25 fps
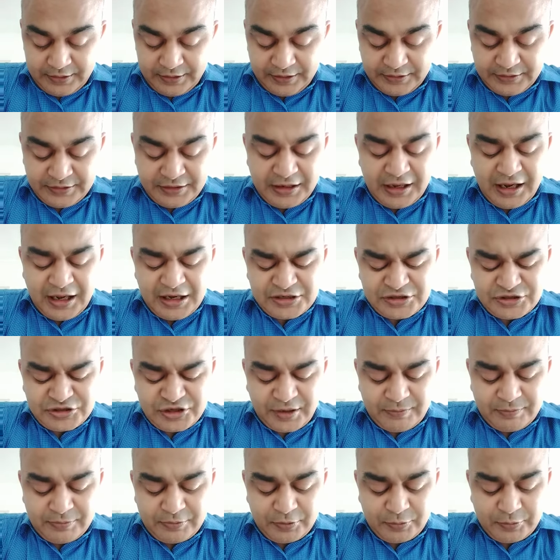In the last
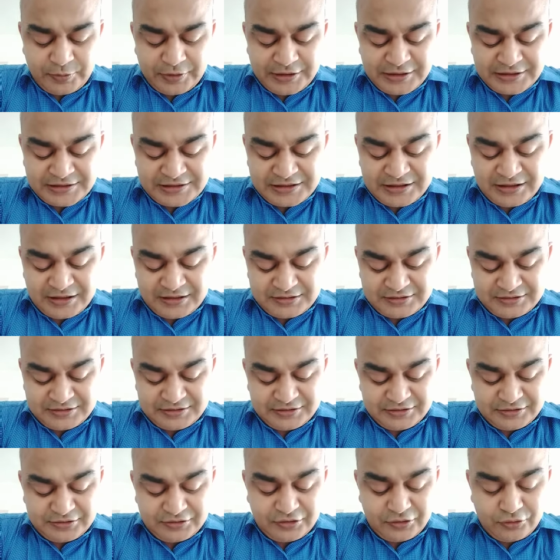chapter, we
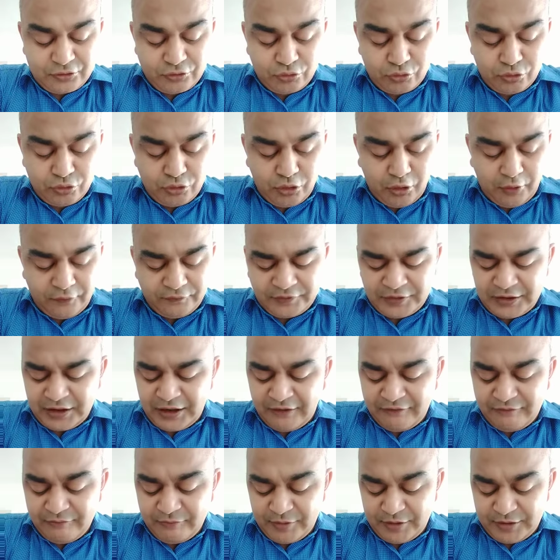discussed the role of the
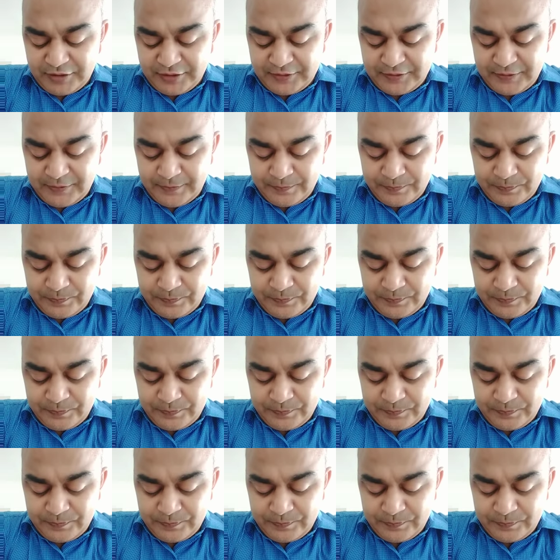government